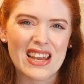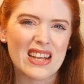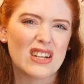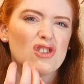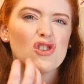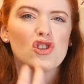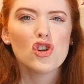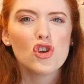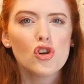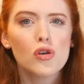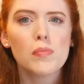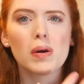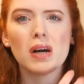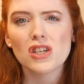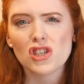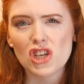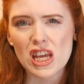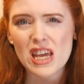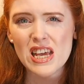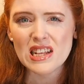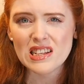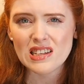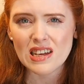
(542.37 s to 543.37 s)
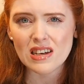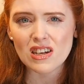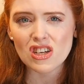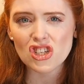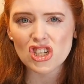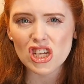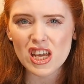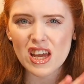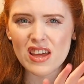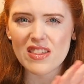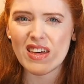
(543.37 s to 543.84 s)
in too much heat
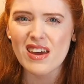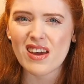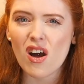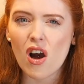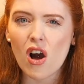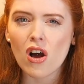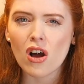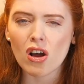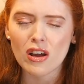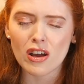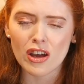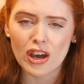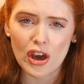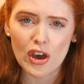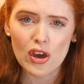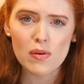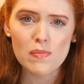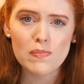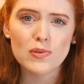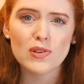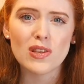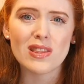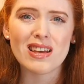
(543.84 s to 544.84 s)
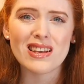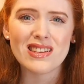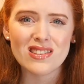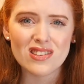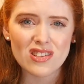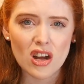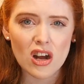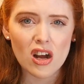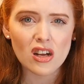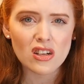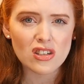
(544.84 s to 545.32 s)
energy and they can't cope. So they
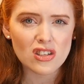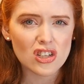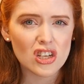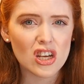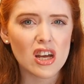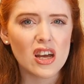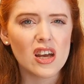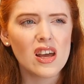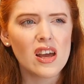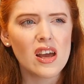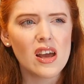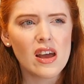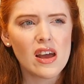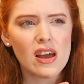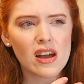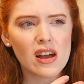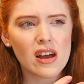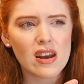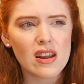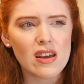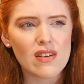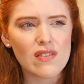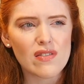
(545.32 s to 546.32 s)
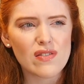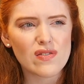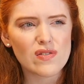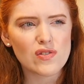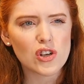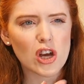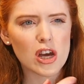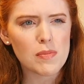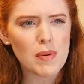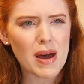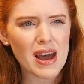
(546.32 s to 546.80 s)
start to kind of
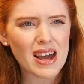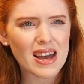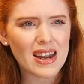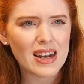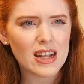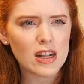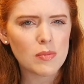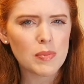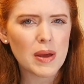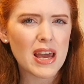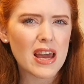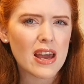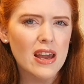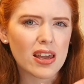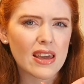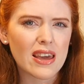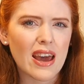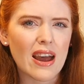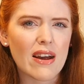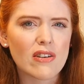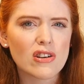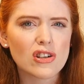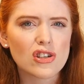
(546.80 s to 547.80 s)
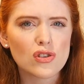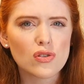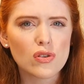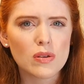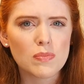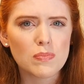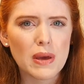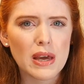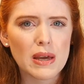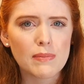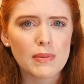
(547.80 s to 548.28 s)
die back a little bit, and
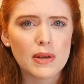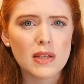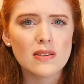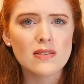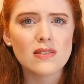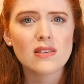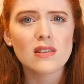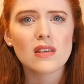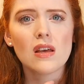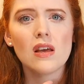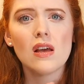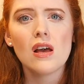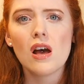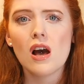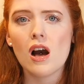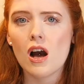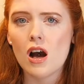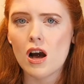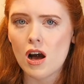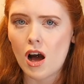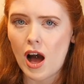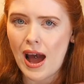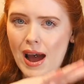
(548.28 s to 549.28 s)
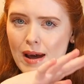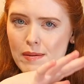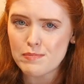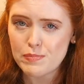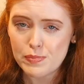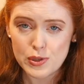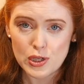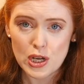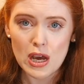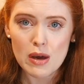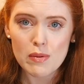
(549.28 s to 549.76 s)
carotenoid pigments are
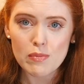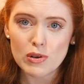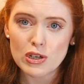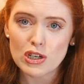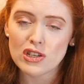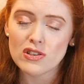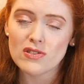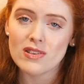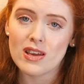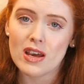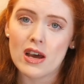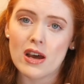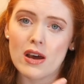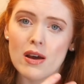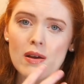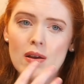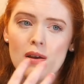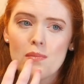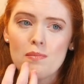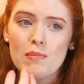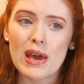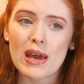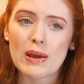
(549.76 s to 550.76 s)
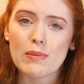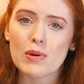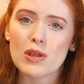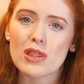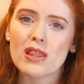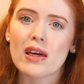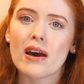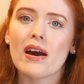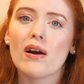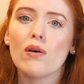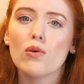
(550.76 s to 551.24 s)
amped up, which is a
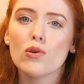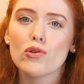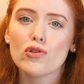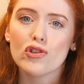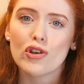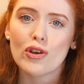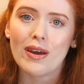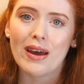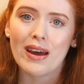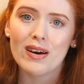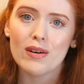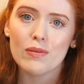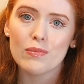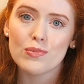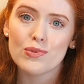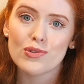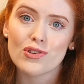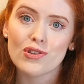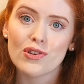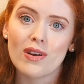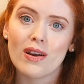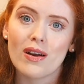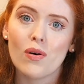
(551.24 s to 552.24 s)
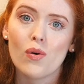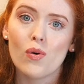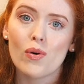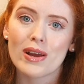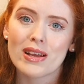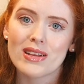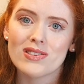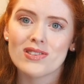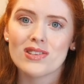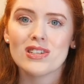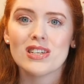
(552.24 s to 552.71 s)
pigment that also helps
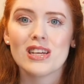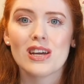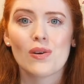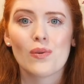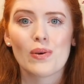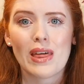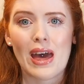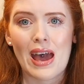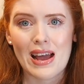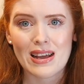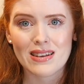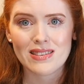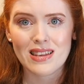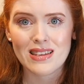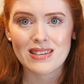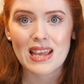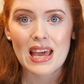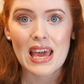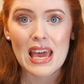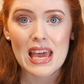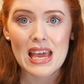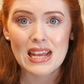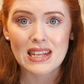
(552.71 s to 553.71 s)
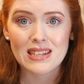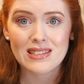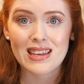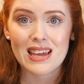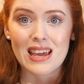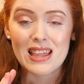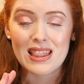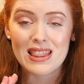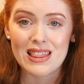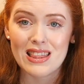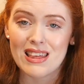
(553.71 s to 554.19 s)
orchids to deal with excess heat
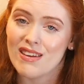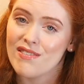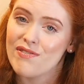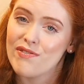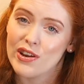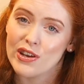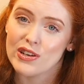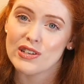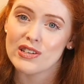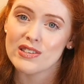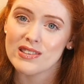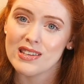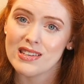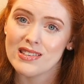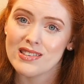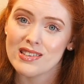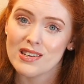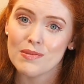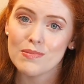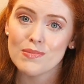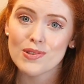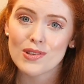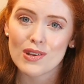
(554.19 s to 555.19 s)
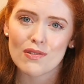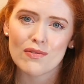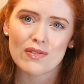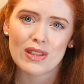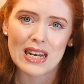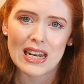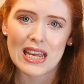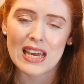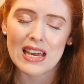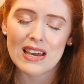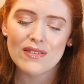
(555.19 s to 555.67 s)
in the photosystems of the
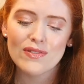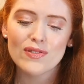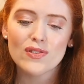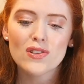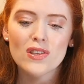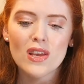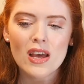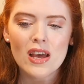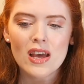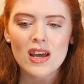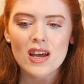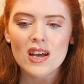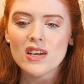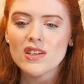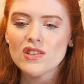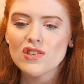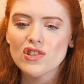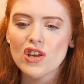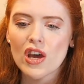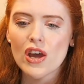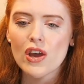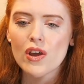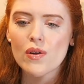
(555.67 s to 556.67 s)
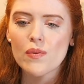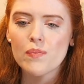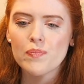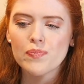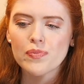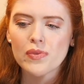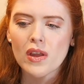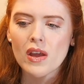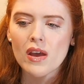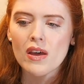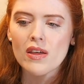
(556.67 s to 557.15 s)
leaves. So
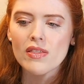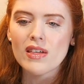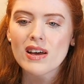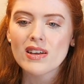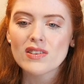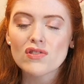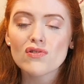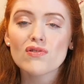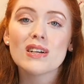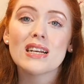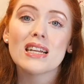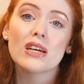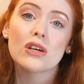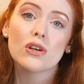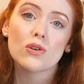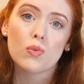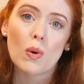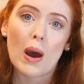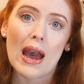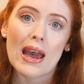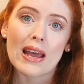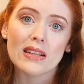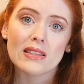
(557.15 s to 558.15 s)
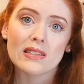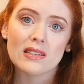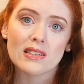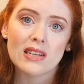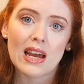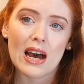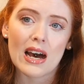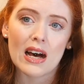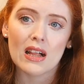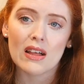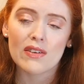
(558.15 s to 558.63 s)
that's a really good way to
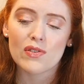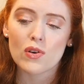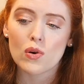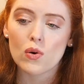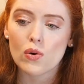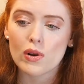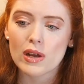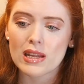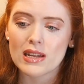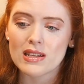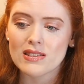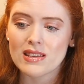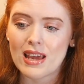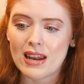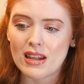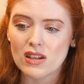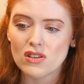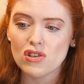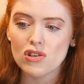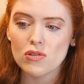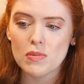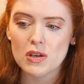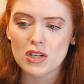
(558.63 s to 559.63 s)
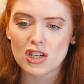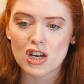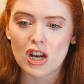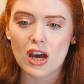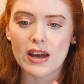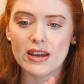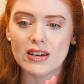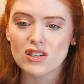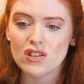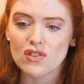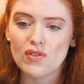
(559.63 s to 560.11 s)
tell if your orchid is getting too much
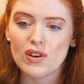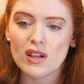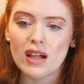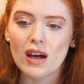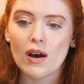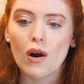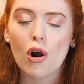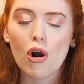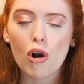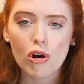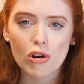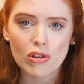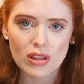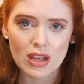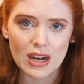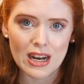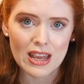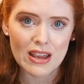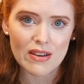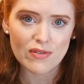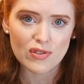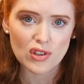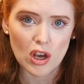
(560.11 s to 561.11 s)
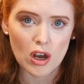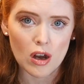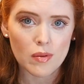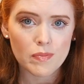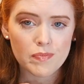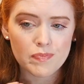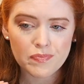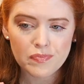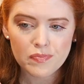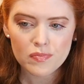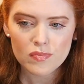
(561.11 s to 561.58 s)
light. Just feel how hot the leaves are,
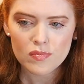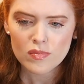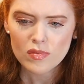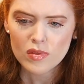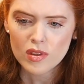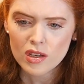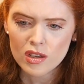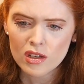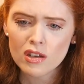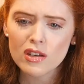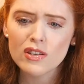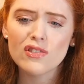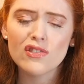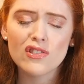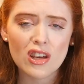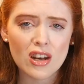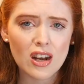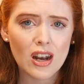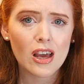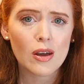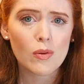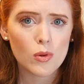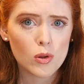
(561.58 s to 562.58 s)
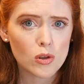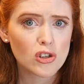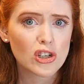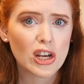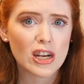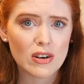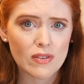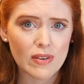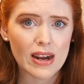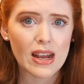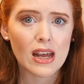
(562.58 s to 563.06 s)
because sunlight will
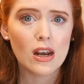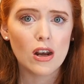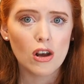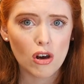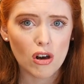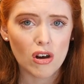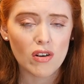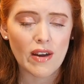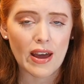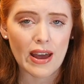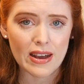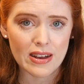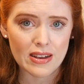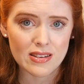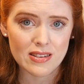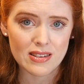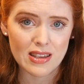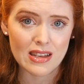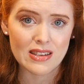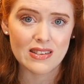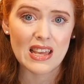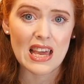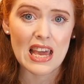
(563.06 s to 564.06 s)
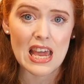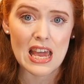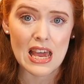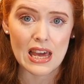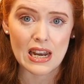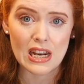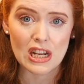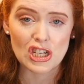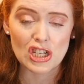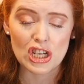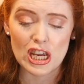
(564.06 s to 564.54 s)
generate a lot of excess heat
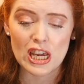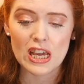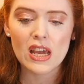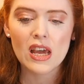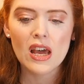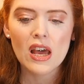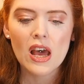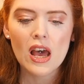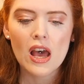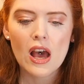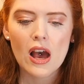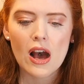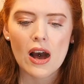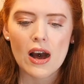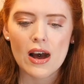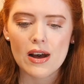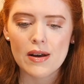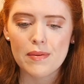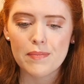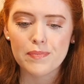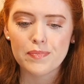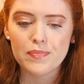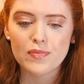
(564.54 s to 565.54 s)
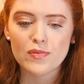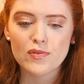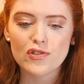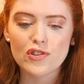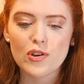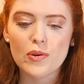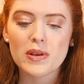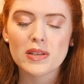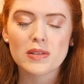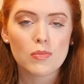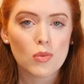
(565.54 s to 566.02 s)
energy.
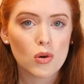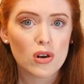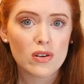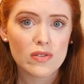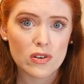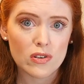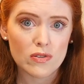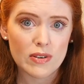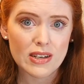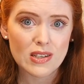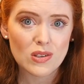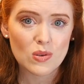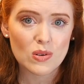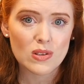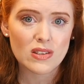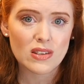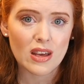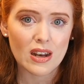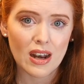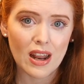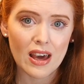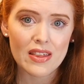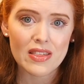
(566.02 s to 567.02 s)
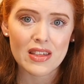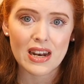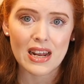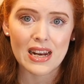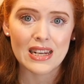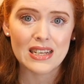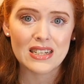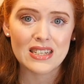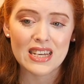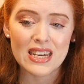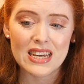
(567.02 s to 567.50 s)
So it's more of a risk with sunlight than
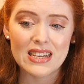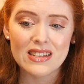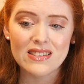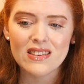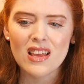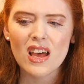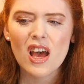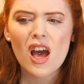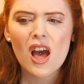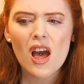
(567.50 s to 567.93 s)
LEDs.